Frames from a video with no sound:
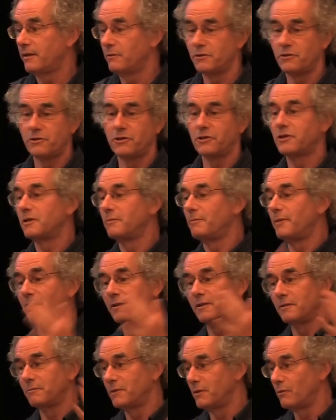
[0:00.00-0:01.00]
It was just
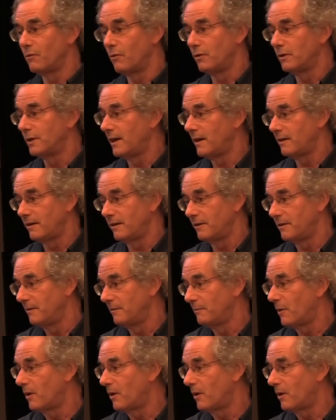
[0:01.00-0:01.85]
about to be rolled out on the